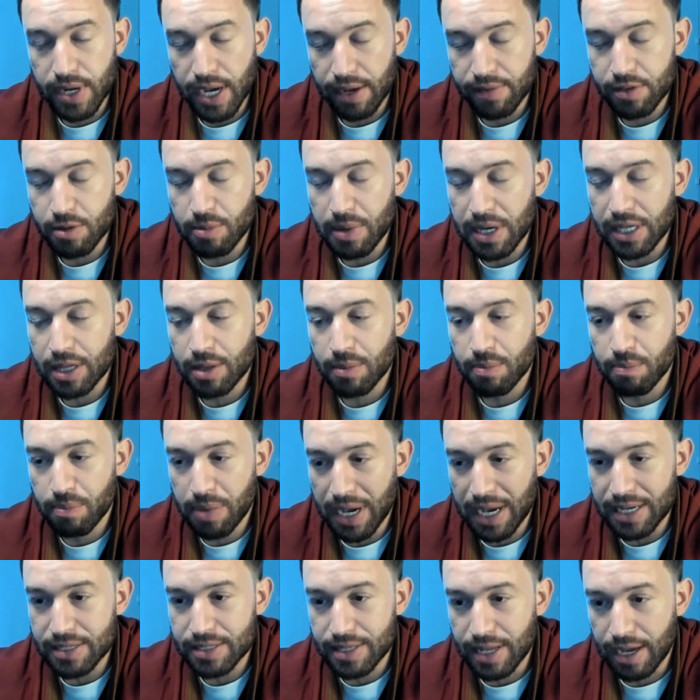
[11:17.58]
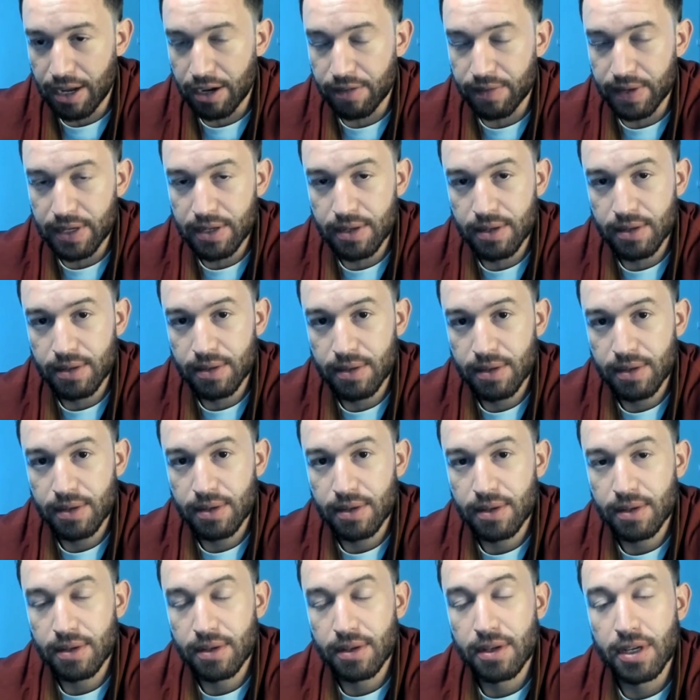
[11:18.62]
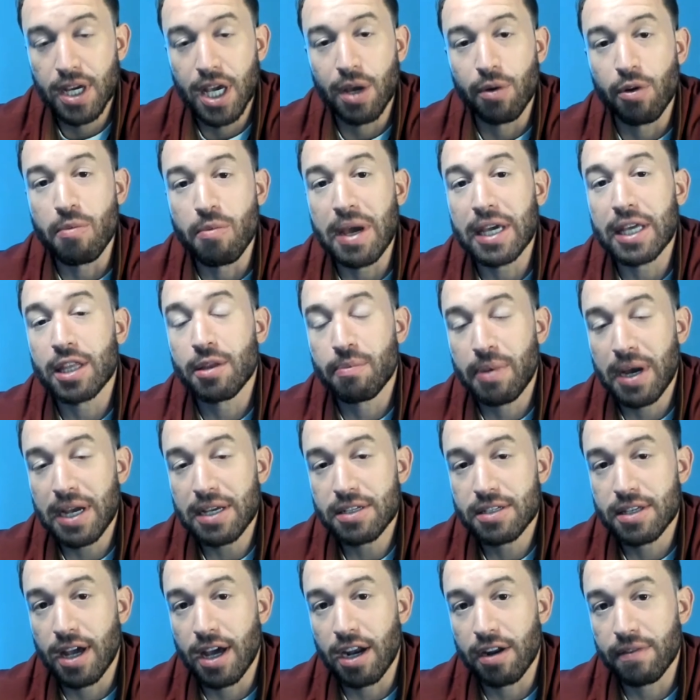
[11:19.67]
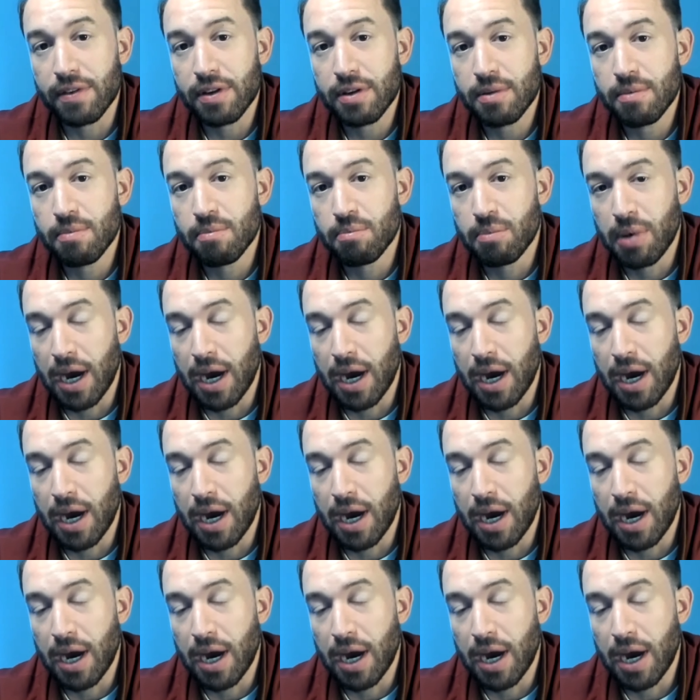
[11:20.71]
We have to make the best out of it. We make the best out of it